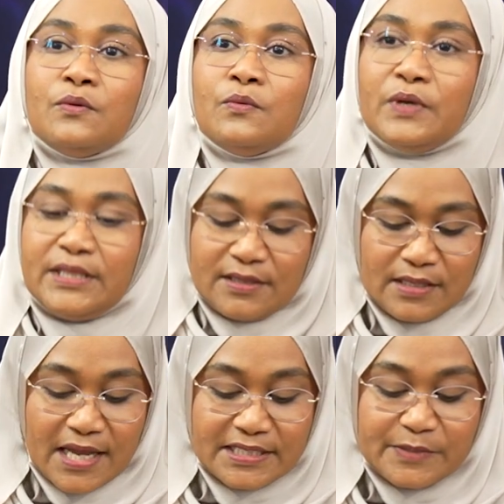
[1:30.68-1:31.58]
With
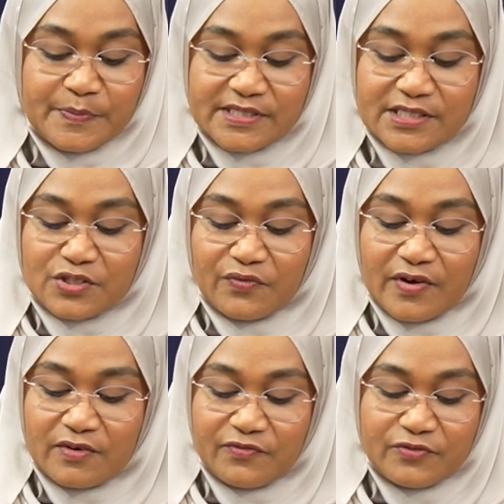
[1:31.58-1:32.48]
90% of
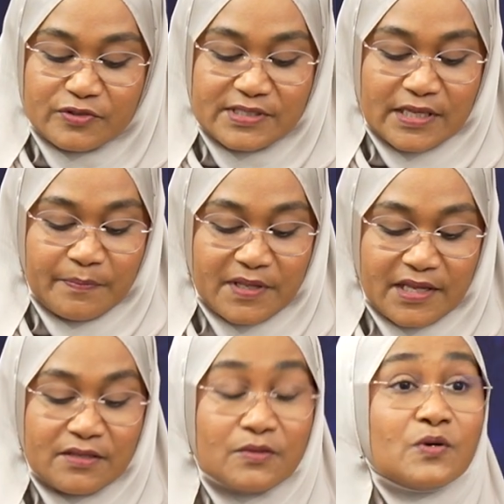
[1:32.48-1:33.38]
our food
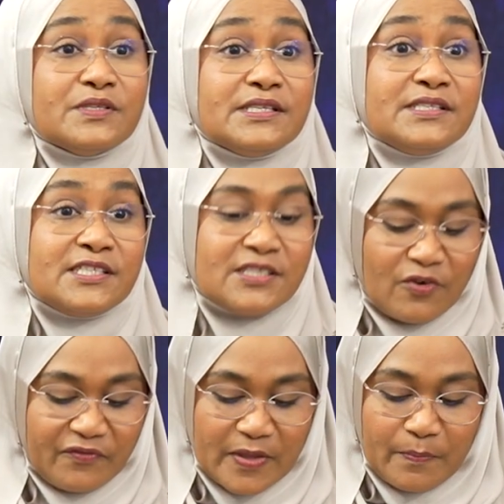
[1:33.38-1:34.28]
supply consisting
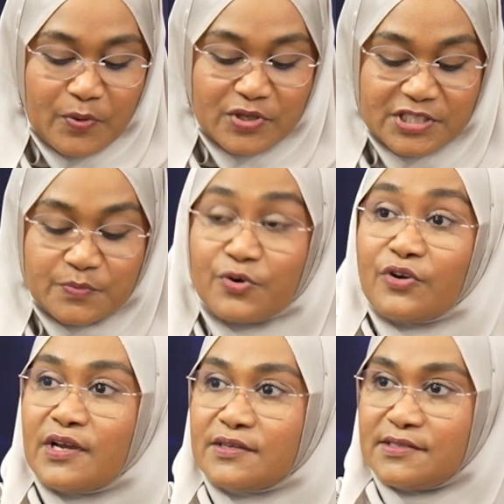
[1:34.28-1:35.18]
of imported
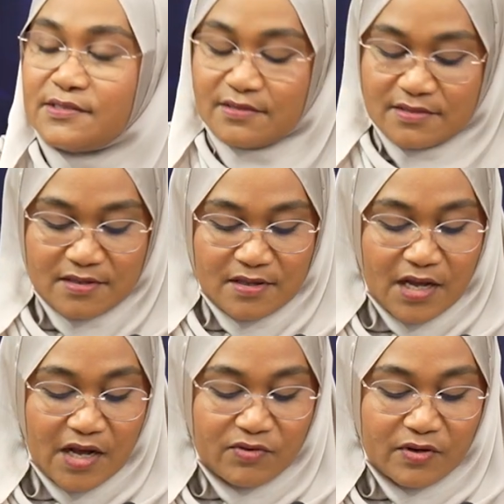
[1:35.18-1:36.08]
products,
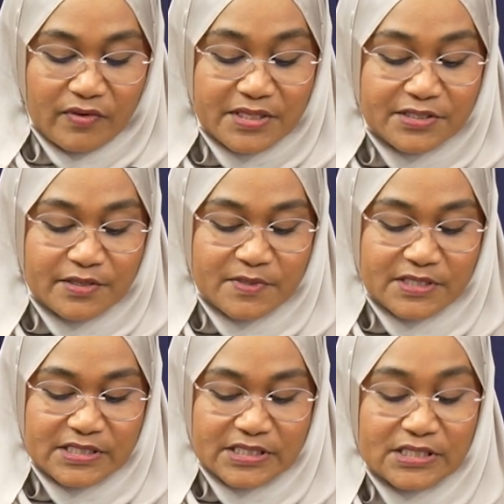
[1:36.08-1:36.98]
our
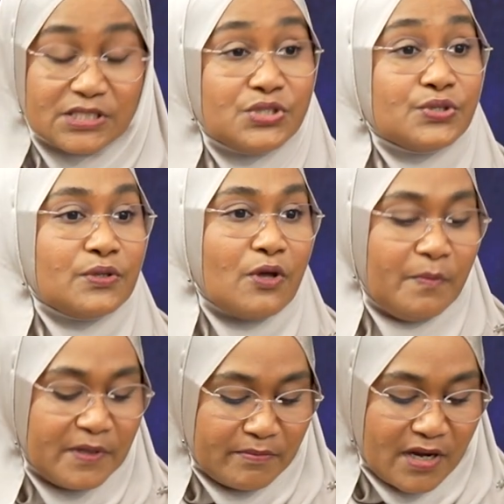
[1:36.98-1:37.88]
vulnerability to
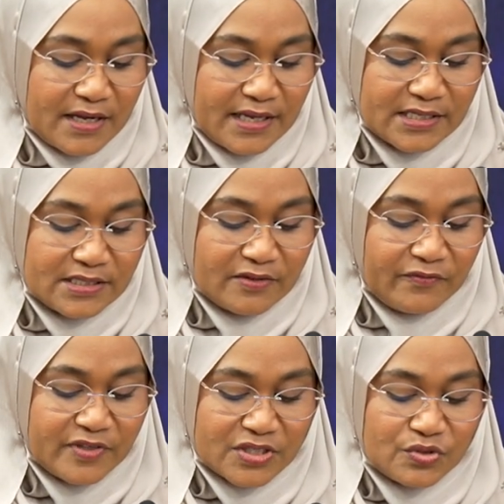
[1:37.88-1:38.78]
global market
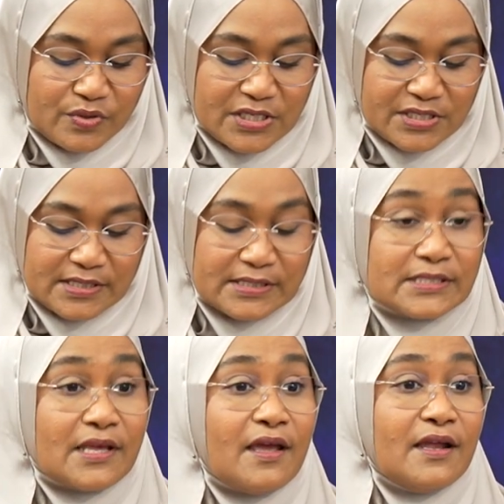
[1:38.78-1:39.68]
fluctuations
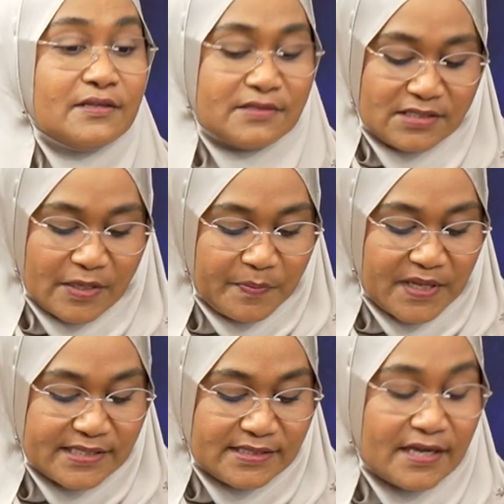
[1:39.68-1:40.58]
and
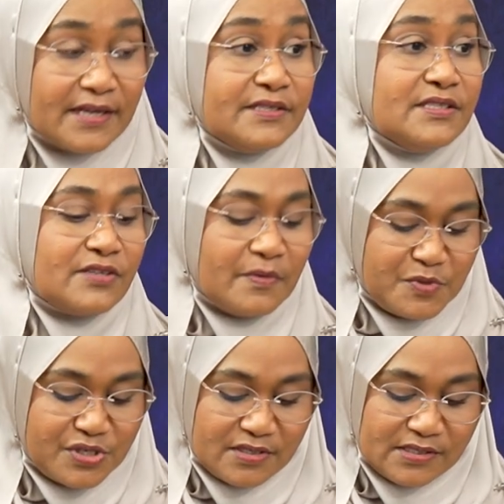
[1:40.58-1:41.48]
supply-side
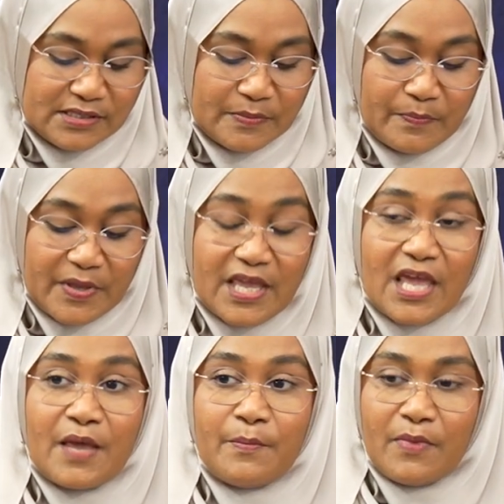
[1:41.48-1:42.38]
disruptions
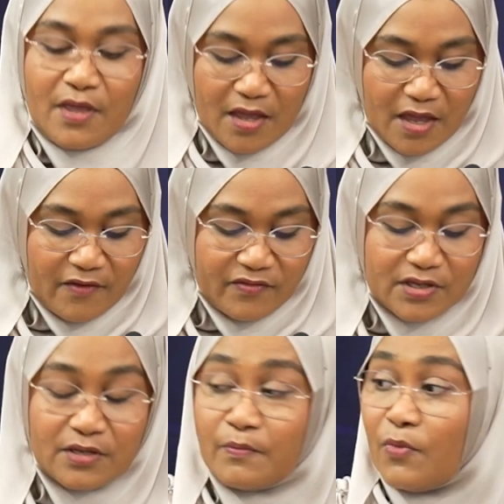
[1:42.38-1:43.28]
became ever
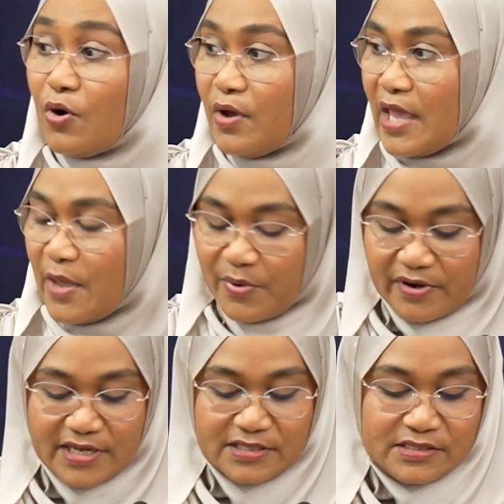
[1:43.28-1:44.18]
more
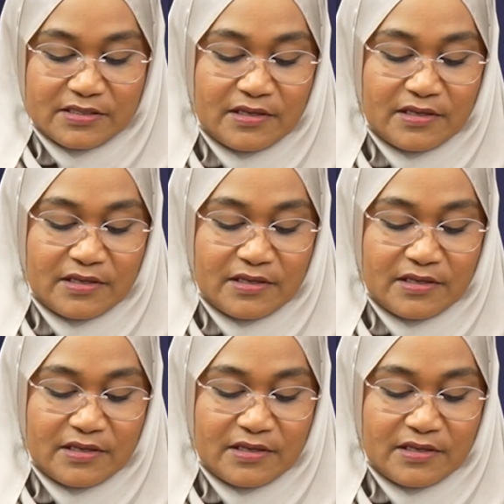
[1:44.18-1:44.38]
apparent.